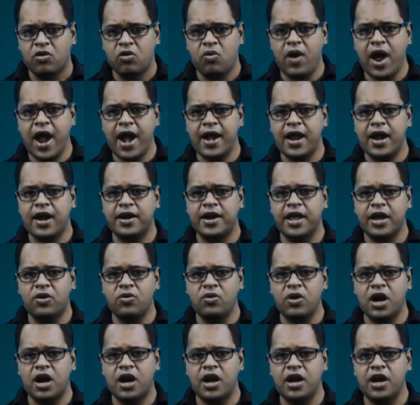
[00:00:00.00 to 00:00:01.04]
where
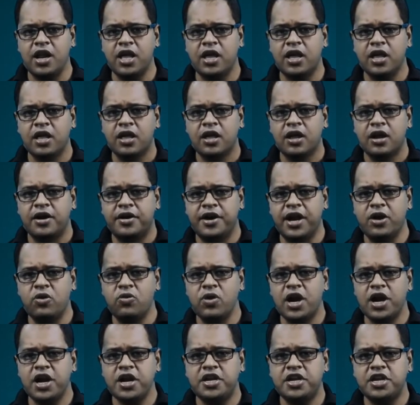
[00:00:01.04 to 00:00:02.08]

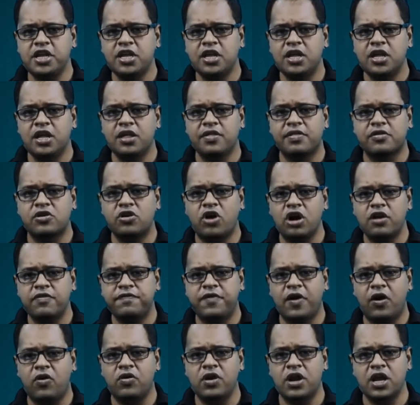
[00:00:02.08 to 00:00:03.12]
regularity is not
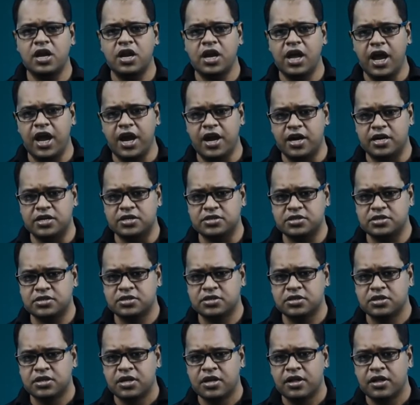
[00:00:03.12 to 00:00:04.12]
found in errors.